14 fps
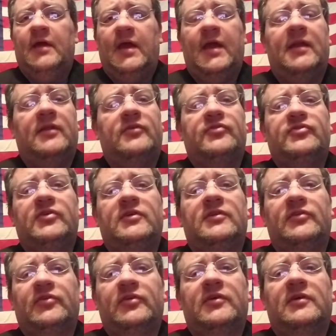And it shouldn't
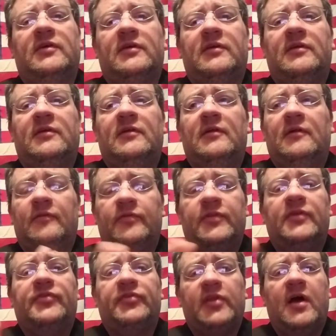have took
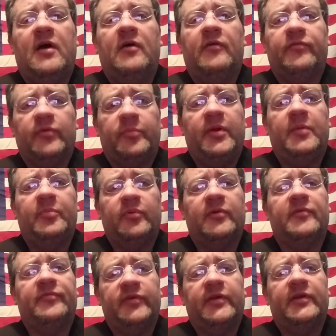this long for people
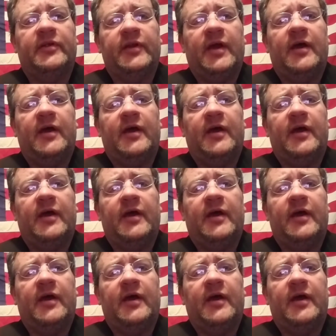to figure it